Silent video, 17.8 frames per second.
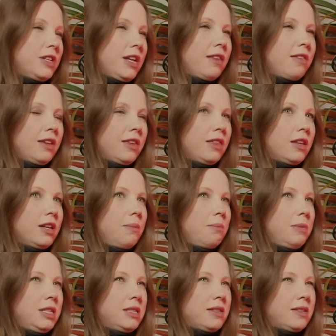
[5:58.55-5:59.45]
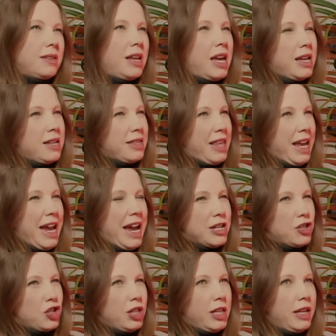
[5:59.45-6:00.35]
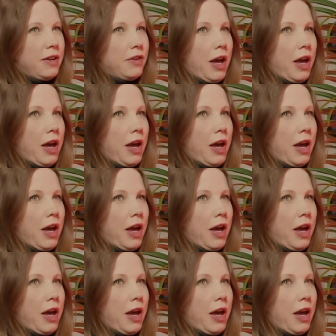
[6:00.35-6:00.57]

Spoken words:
And I think that it means that they actually